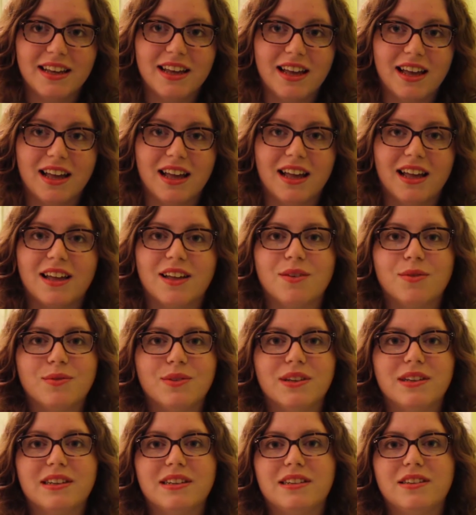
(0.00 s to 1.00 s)

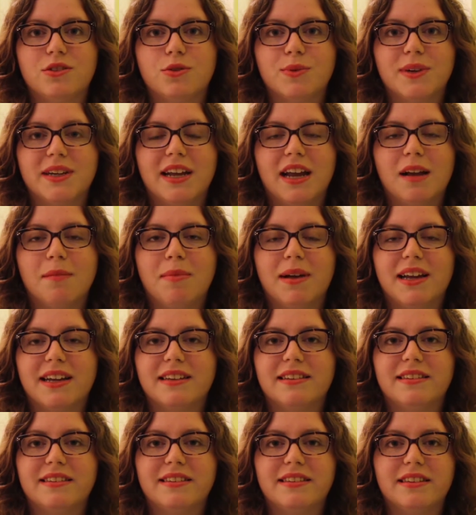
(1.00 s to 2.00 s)
It's 3
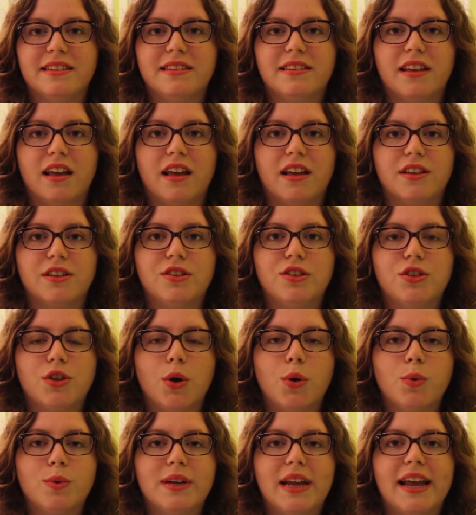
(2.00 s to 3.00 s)
gigabytes, it's a
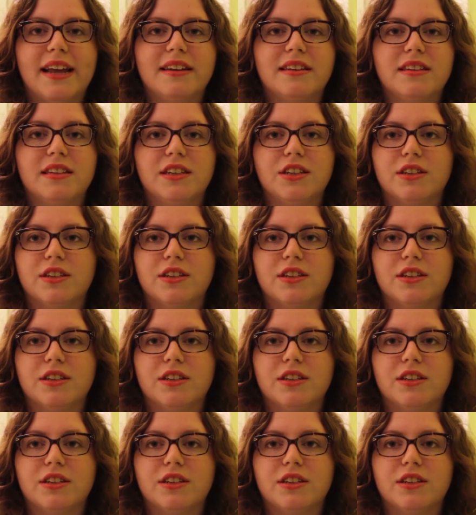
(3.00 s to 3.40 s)
SONET,